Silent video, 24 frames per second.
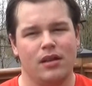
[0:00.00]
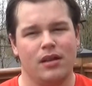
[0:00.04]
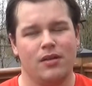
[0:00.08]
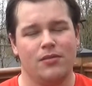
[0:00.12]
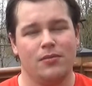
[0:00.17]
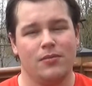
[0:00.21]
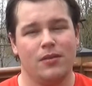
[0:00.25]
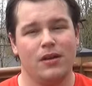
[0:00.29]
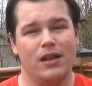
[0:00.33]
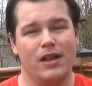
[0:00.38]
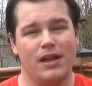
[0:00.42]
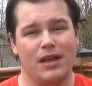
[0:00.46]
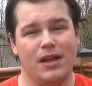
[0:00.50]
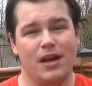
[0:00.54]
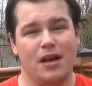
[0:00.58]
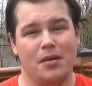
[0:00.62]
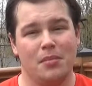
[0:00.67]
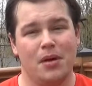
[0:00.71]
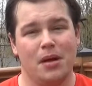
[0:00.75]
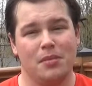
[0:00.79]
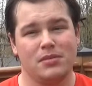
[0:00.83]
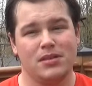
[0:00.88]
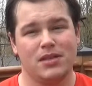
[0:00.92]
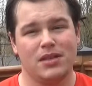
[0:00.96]
They've really
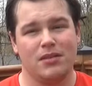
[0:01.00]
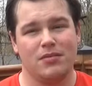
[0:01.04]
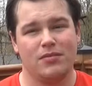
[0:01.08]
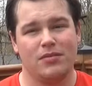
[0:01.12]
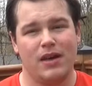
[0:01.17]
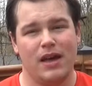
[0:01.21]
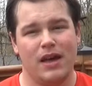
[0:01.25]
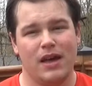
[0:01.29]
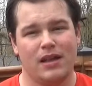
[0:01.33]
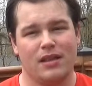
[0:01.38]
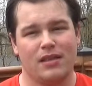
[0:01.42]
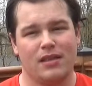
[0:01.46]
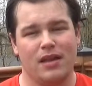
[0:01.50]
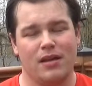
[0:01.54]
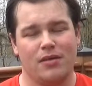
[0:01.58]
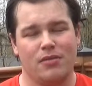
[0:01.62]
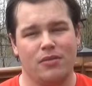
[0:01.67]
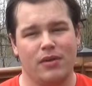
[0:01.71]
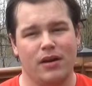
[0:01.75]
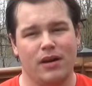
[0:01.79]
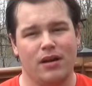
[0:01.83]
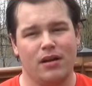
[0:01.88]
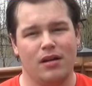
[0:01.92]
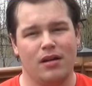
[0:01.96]
come up to the fact
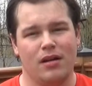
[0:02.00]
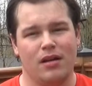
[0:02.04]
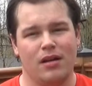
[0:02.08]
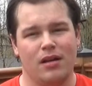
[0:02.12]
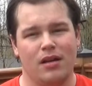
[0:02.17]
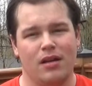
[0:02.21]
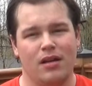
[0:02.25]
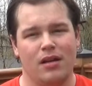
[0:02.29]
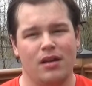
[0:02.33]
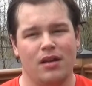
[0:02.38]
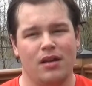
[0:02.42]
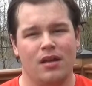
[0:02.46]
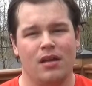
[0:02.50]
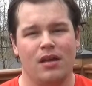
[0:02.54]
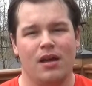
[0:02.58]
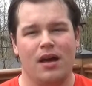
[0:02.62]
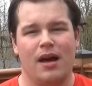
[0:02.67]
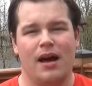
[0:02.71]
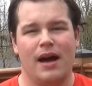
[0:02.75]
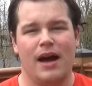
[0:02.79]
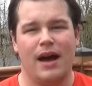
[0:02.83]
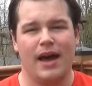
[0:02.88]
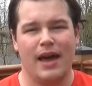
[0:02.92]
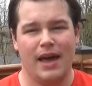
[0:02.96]
that where
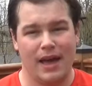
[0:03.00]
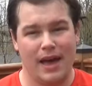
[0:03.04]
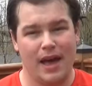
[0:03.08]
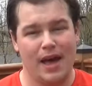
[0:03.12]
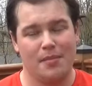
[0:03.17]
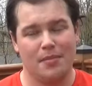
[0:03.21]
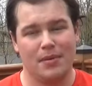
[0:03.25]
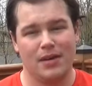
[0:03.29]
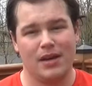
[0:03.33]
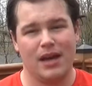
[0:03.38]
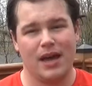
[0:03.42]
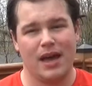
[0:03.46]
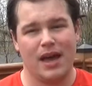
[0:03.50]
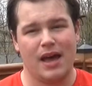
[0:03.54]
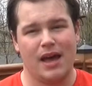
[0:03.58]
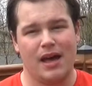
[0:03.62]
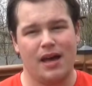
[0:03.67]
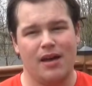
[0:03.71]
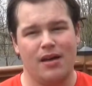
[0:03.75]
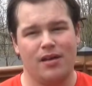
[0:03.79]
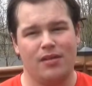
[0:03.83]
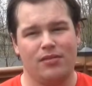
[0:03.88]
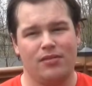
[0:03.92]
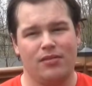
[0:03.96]
I happen to
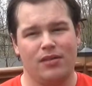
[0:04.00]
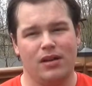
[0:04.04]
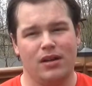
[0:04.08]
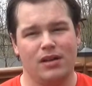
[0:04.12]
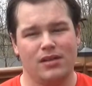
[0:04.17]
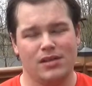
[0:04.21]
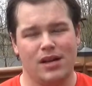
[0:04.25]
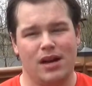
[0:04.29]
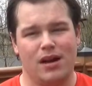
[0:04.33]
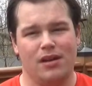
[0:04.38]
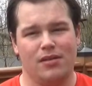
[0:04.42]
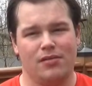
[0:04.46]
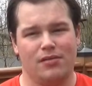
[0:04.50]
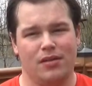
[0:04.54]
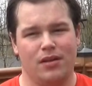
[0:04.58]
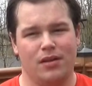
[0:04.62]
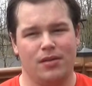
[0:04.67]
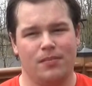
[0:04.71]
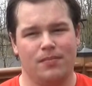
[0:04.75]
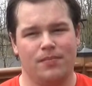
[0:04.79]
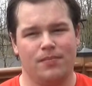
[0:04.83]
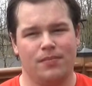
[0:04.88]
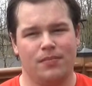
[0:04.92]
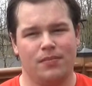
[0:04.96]
have a ton of
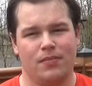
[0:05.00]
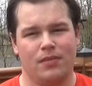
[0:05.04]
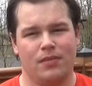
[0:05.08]
them